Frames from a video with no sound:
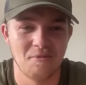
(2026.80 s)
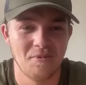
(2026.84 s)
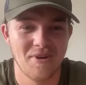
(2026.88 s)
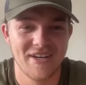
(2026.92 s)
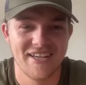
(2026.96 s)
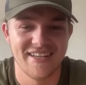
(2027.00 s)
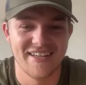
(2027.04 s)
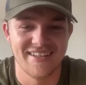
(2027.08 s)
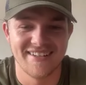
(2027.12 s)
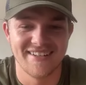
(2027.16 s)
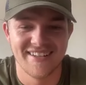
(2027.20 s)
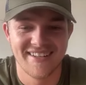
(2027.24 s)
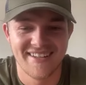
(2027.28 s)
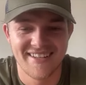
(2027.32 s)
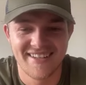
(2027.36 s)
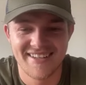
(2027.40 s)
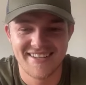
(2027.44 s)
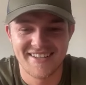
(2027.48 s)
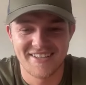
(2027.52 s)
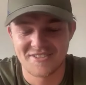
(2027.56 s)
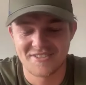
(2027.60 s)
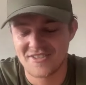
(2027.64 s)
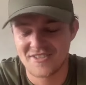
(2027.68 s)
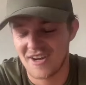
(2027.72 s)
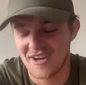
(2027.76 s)
weird
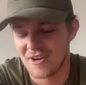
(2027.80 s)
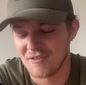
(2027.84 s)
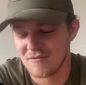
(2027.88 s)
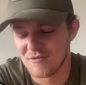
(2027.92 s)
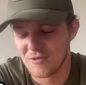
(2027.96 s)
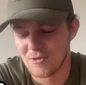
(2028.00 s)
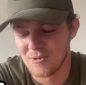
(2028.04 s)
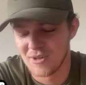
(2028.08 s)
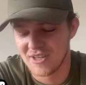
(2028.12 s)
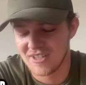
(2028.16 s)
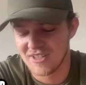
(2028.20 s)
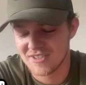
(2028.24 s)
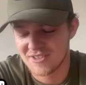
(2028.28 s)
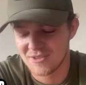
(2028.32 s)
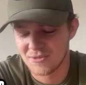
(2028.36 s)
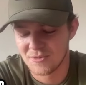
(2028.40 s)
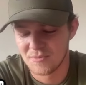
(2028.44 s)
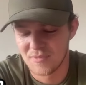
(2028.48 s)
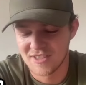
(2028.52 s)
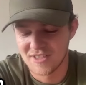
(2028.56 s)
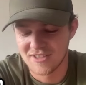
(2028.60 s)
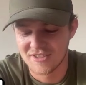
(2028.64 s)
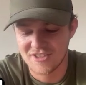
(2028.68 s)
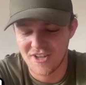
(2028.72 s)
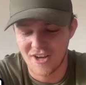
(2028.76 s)
it's kind of all it's all
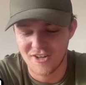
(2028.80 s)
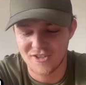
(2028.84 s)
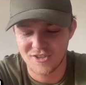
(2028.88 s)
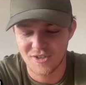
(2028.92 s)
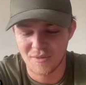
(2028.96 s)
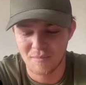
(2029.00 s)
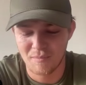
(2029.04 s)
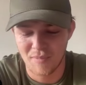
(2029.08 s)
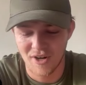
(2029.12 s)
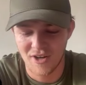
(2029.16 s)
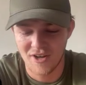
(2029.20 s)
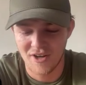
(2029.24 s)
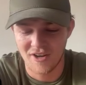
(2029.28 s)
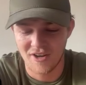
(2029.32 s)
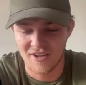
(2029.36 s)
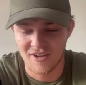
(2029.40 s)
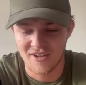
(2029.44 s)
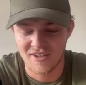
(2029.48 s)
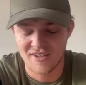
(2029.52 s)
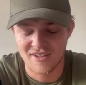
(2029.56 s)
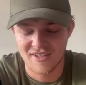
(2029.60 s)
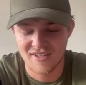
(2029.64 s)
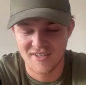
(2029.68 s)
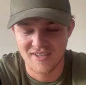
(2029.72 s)
been such a blur